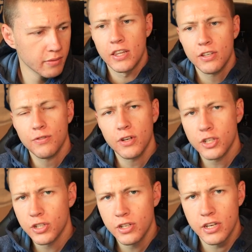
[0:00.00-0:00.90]
And this
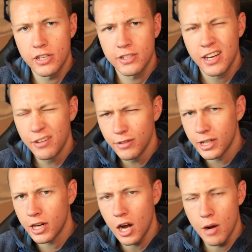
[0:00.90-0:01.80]
function is kind of like
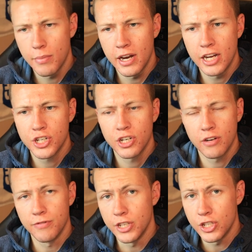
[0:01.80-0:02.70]
a combination
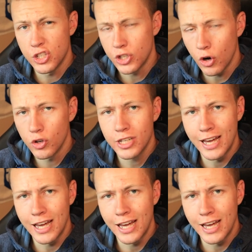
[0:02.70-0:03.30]
of the start